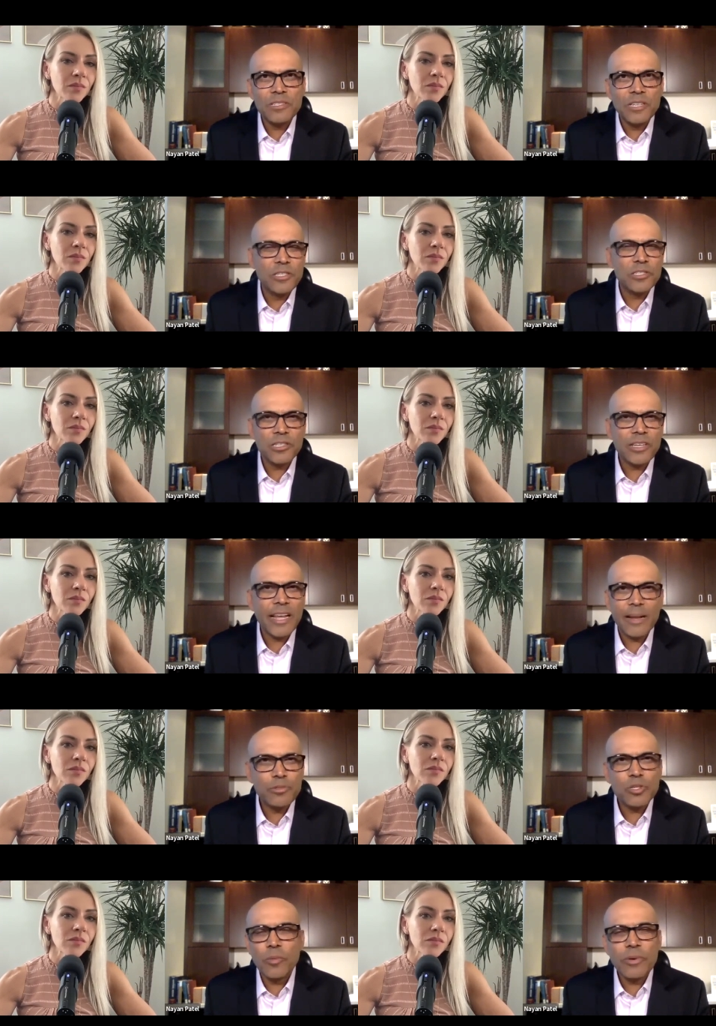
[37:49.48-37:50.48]
Speaker 1: doesn't get
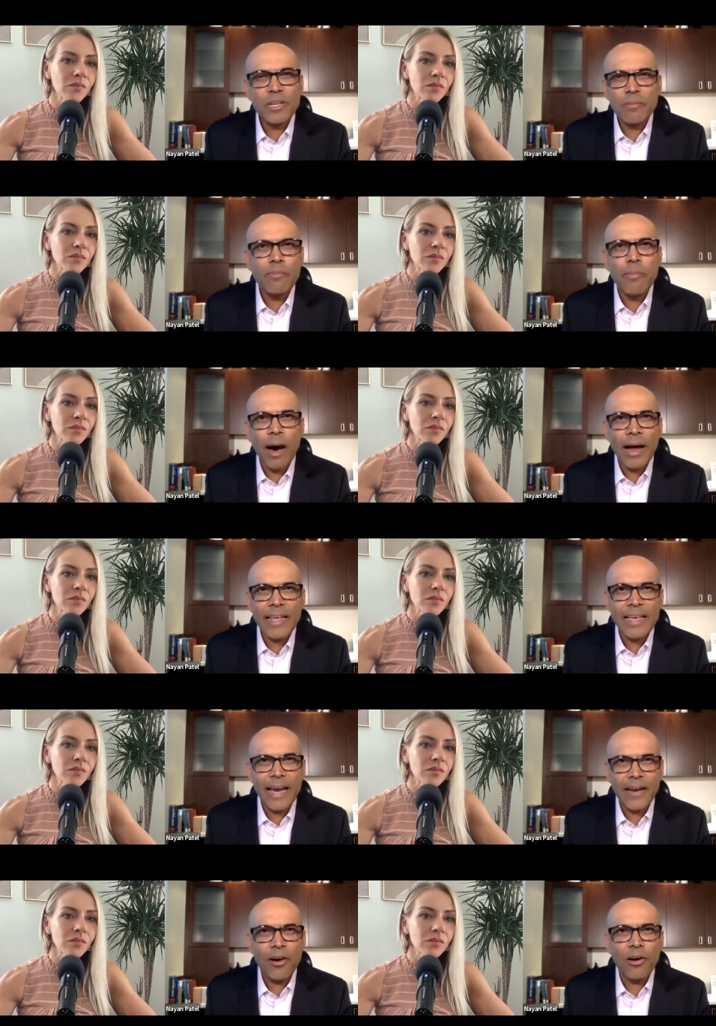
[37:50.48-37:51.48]
absorbed in your
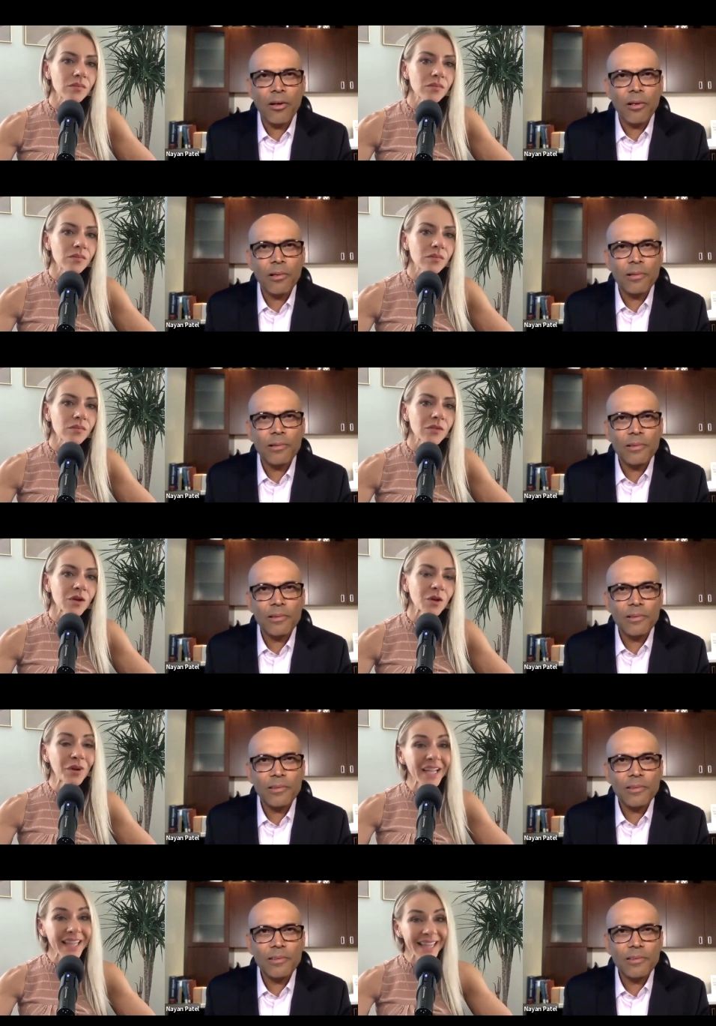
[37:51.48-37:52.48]
body at all.
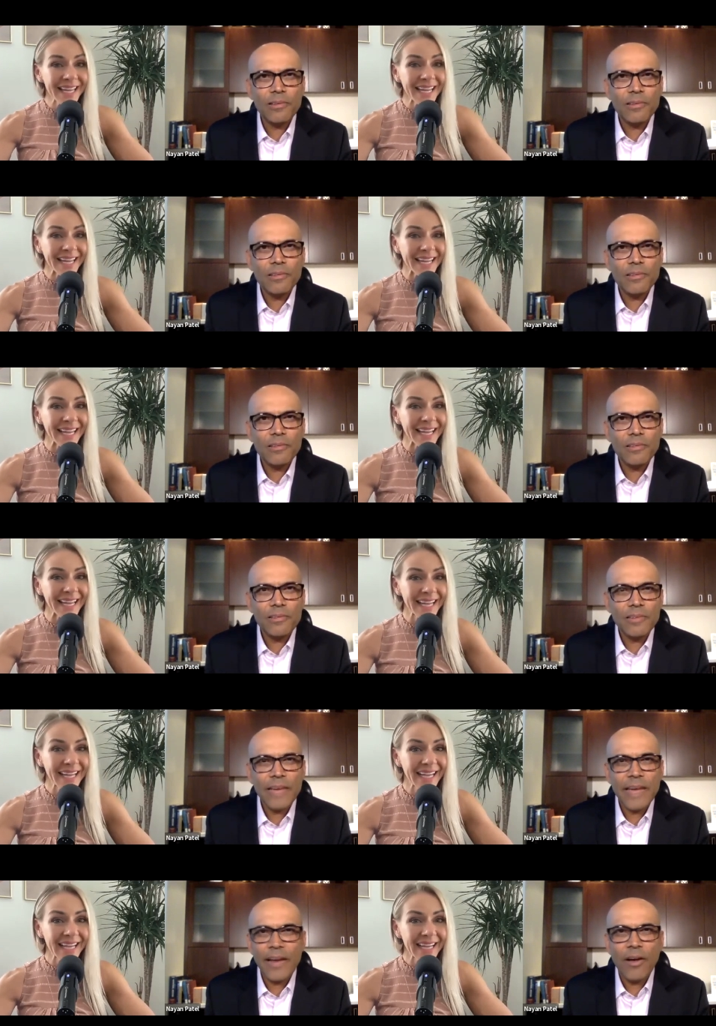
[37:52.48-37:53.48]
Really?
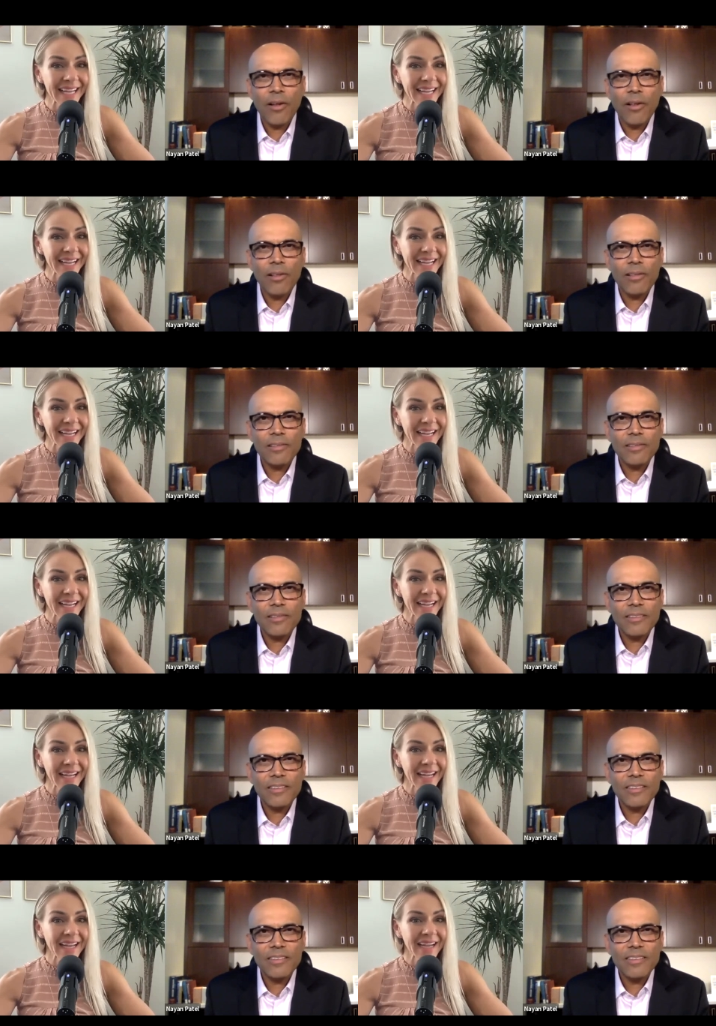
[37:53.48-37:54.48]
At all.
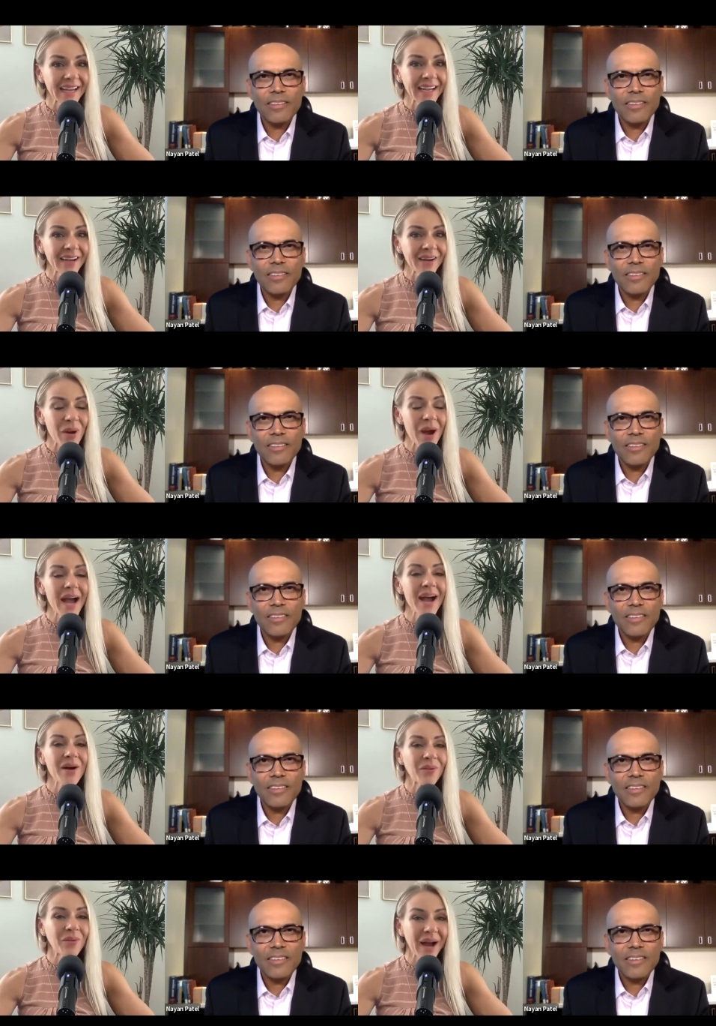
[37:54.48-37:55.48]

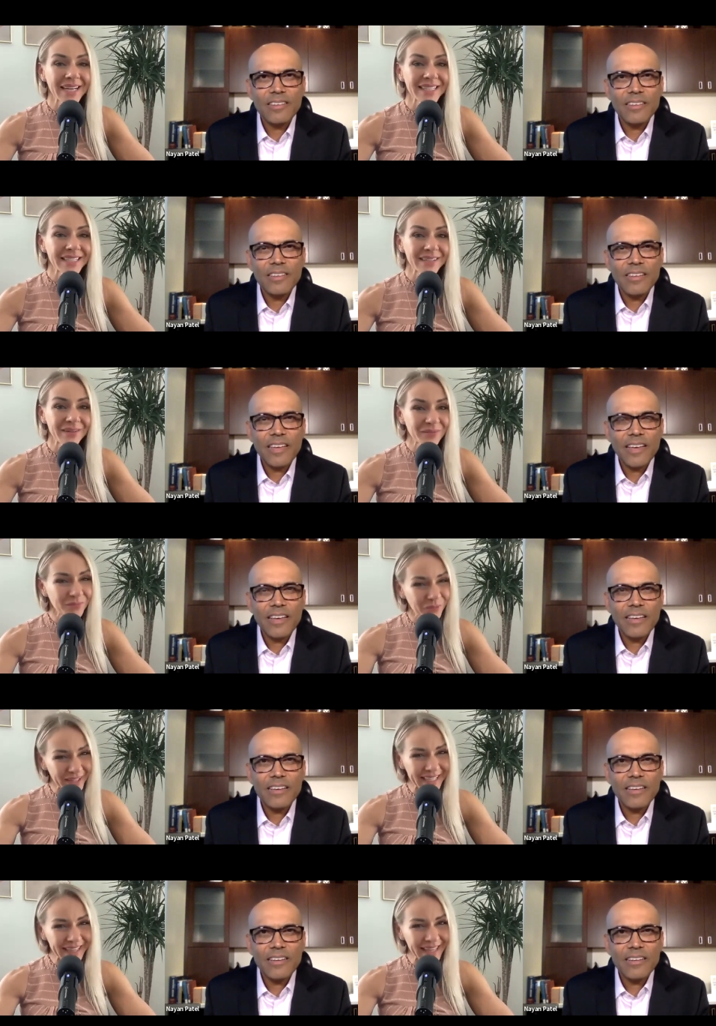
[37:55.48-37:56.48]
Speaker 2: Wow. I
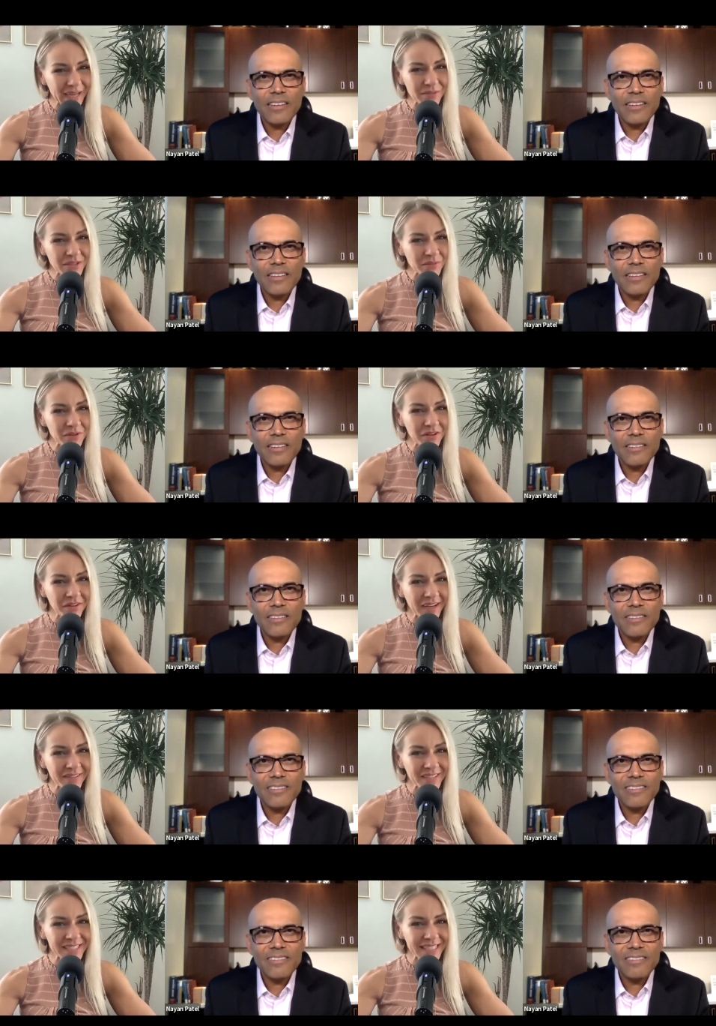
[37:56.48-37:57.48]
really liposomal
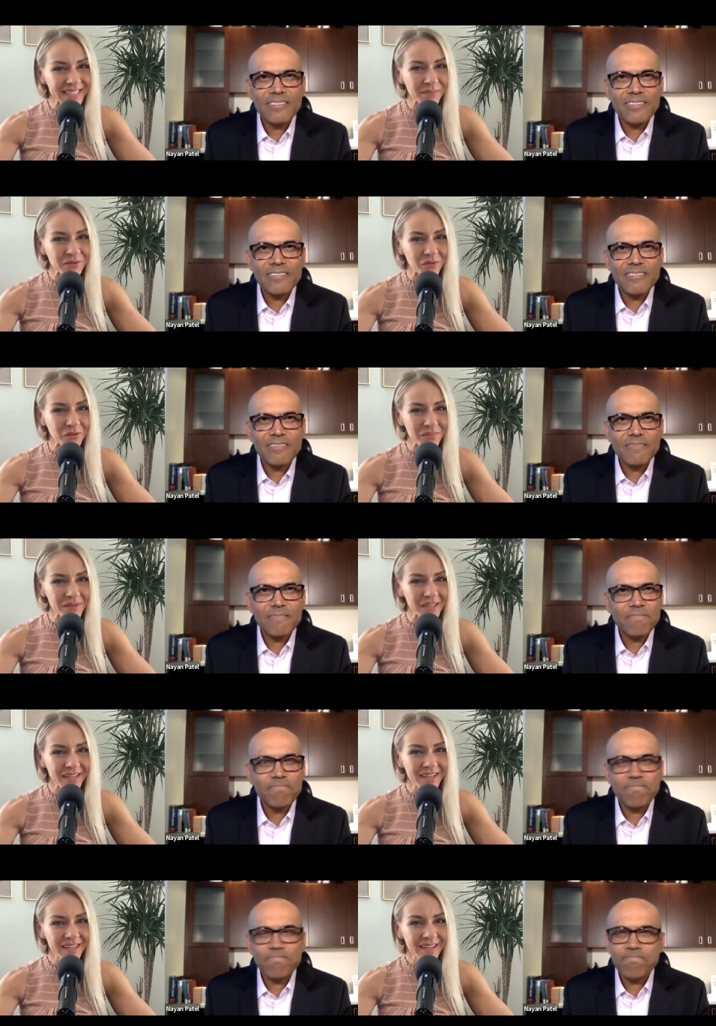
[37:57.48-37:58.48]
glutathione doesn't get absorbed?
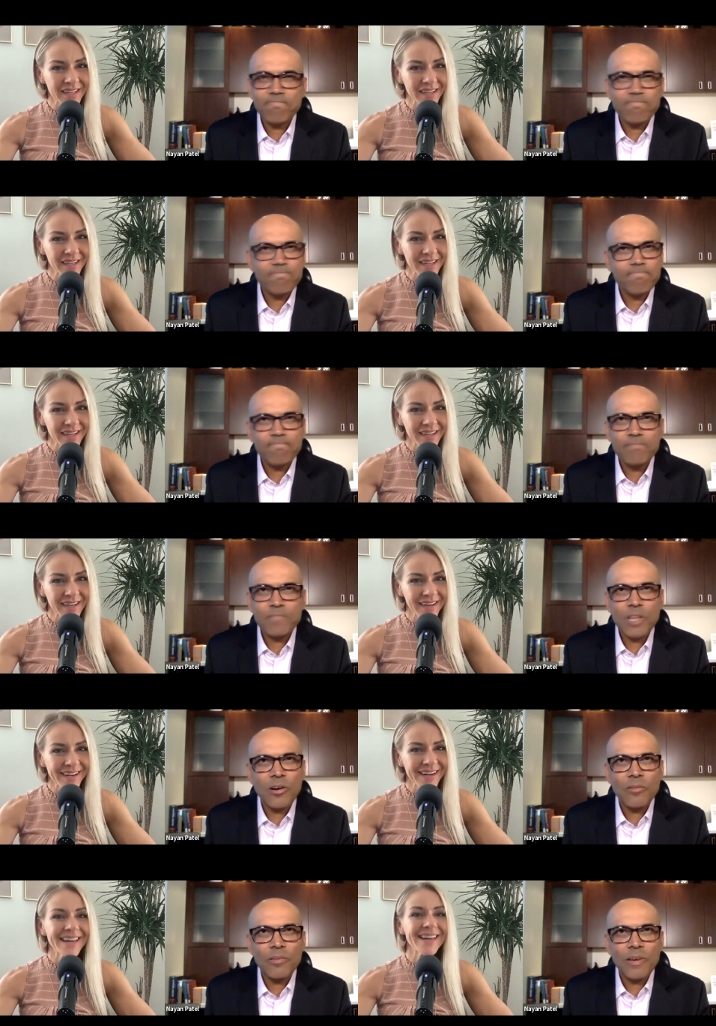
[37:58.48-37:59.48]

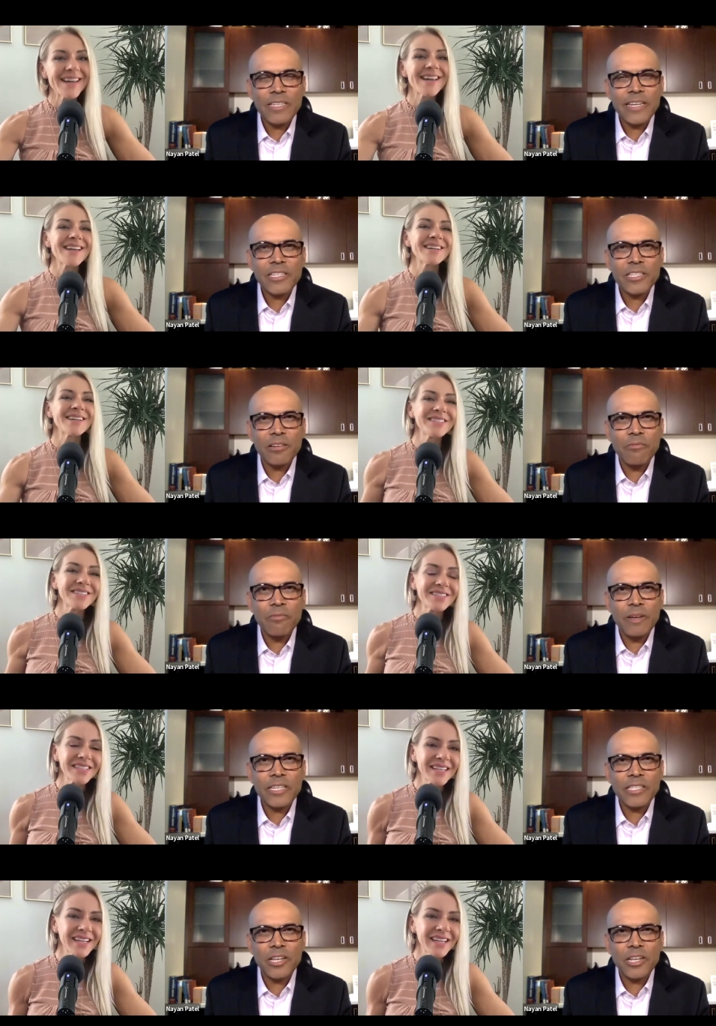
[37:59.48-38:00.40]
Speaker 1: No, it takes a it takes a